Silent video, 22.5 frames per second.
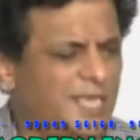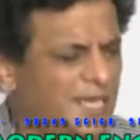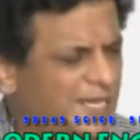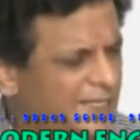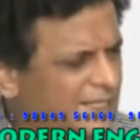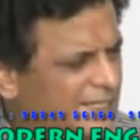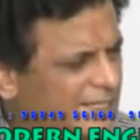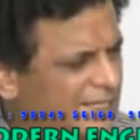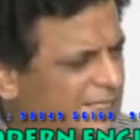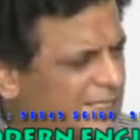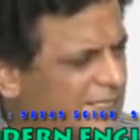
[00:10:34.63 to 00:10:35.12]

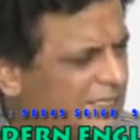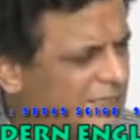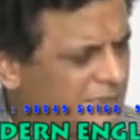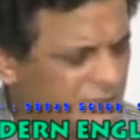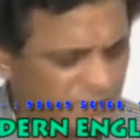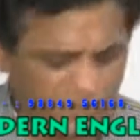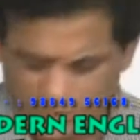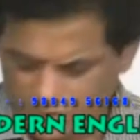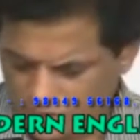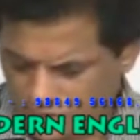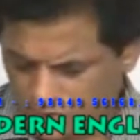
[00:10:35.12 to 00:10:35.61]
take rest.
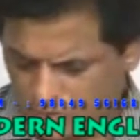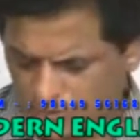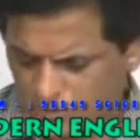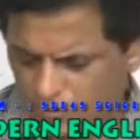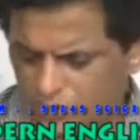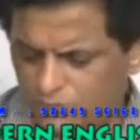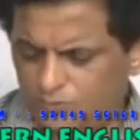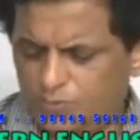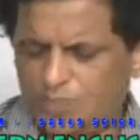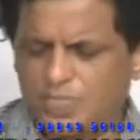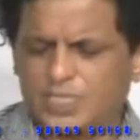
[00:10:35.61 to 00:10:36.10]

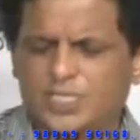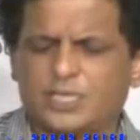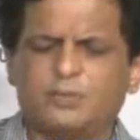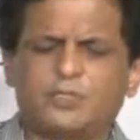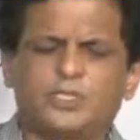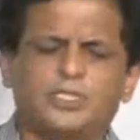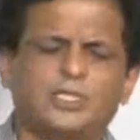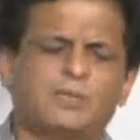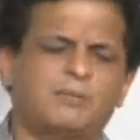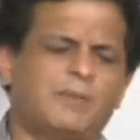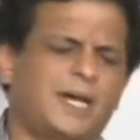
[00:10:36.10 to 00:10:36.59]
Don't bother
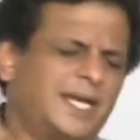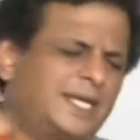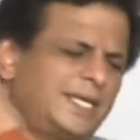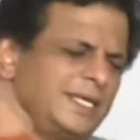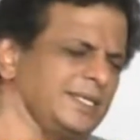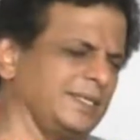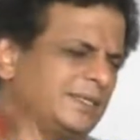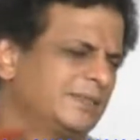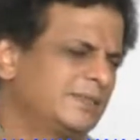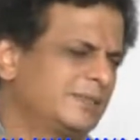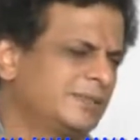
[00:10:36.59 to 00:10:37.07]
about the
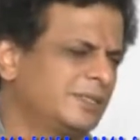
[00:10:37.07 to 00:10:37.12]
mind.